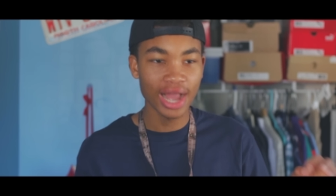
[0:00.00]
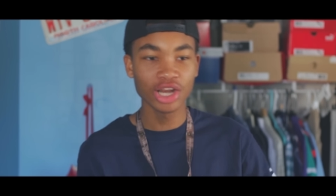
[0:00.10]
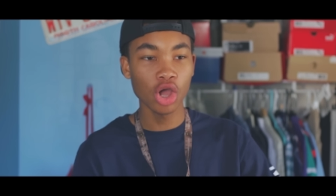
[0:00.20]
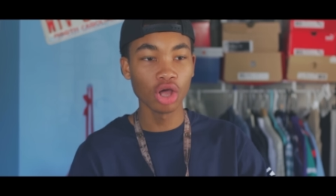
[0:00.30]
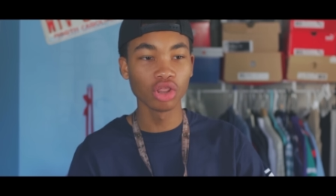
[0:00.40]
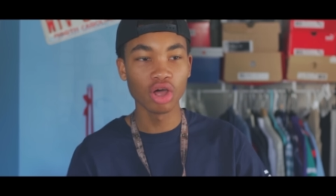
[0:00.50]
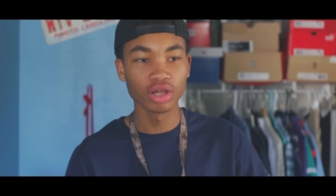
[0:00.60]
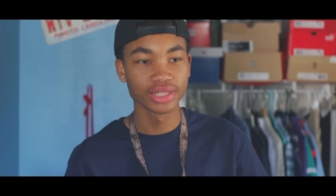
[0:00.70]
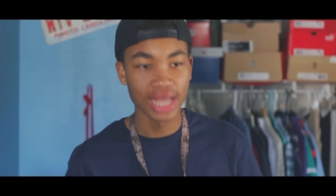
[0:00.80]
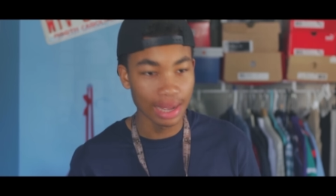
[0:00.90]
I know a
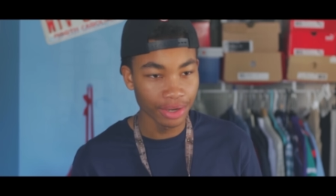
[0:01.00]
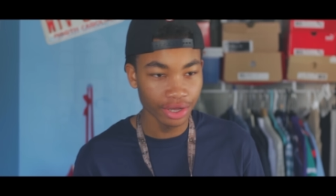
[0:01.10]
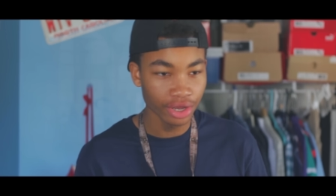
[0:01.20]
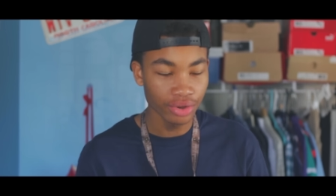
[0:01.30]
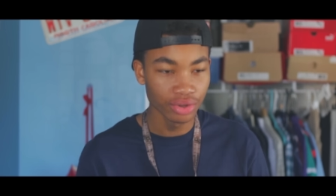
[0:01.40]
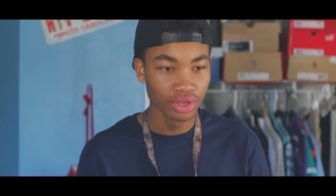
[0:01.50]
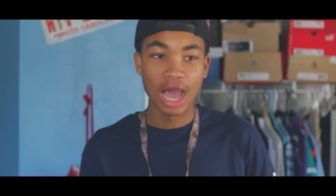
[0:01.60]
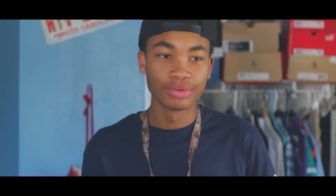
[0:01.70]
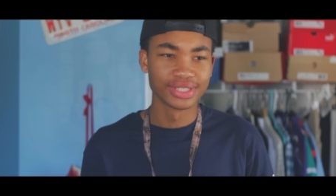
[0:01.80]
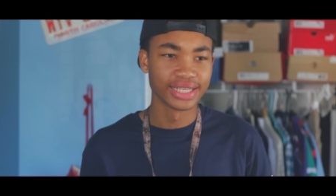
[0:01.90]
long time ago,
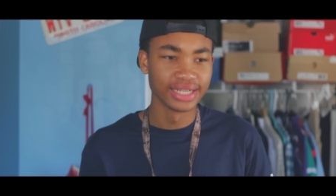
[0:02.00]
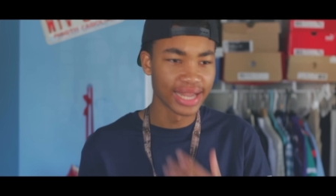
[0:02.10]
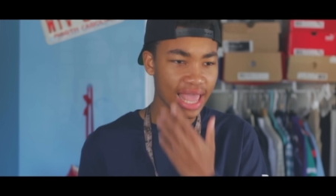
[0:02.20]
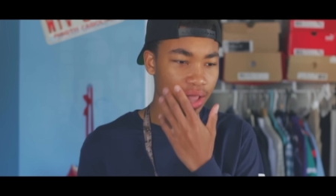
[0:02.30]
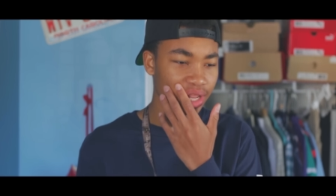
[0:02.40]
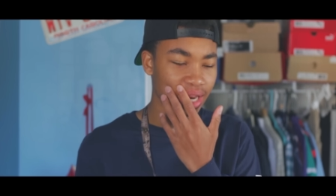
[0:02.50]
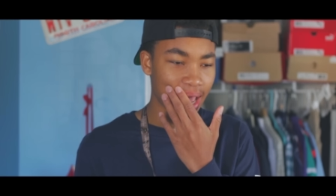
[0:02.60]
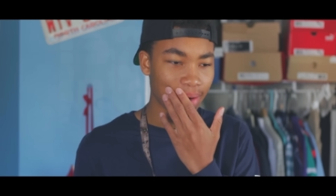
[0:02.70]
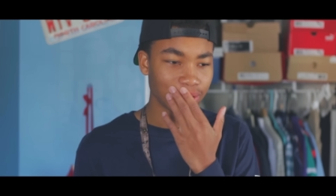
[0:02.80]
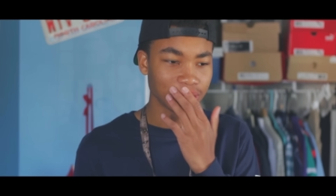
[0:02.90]
I was sitting down and
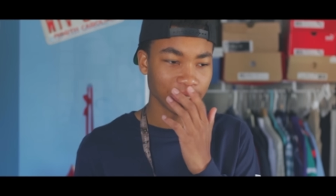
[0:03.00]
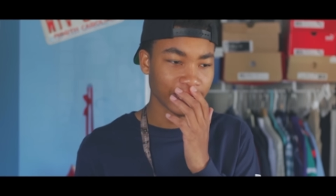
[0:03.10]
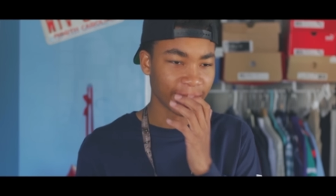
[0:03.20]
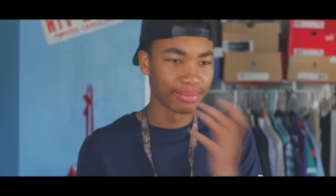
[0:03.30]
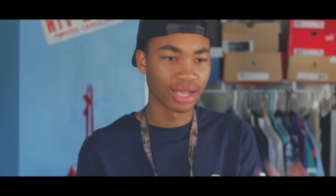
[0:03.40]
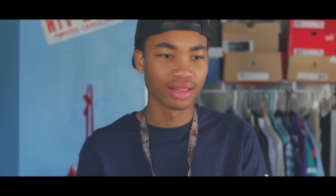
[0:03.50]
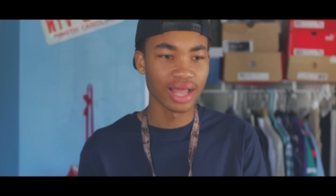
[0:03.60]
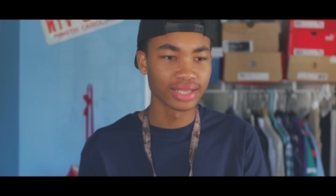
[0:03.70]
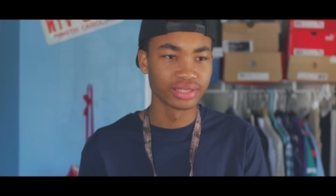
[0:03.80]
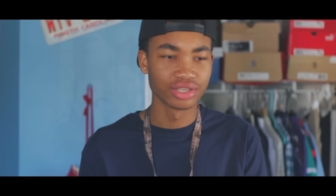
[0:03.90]
I was looking in my
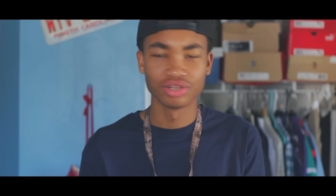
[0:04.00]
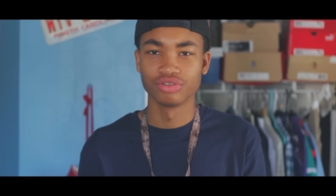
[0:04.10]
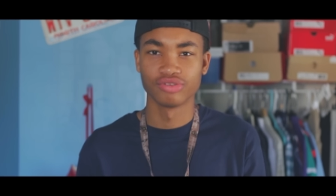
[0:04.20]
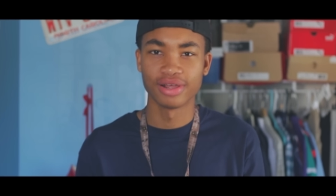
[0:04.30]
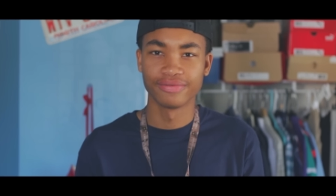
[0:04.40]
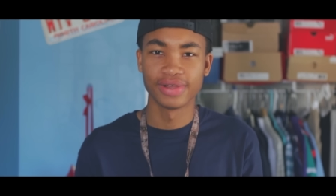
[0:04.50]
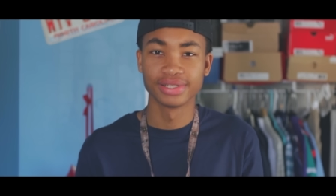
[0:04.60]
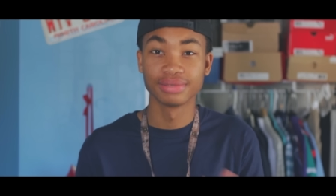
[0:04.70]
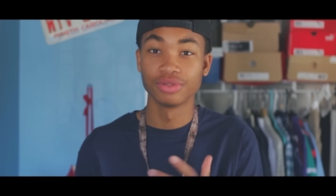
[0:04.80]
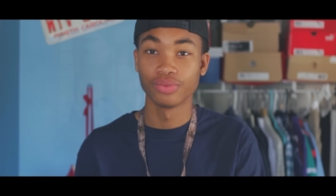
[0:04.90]
closet, you know, trying to
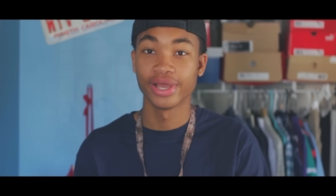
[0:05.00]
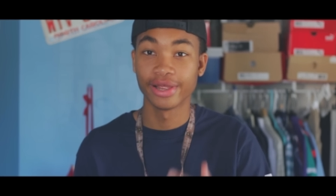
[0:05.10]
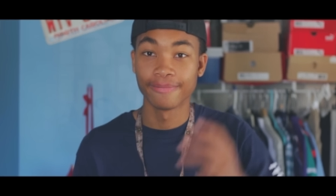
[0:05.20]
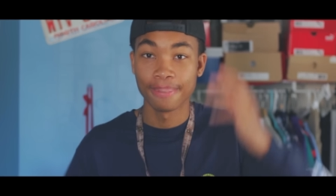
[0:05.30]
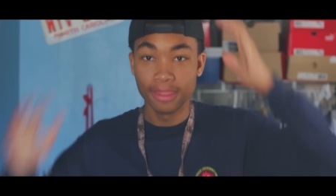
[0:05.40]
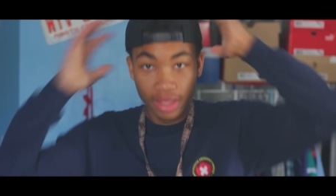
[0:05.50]
find something to wear.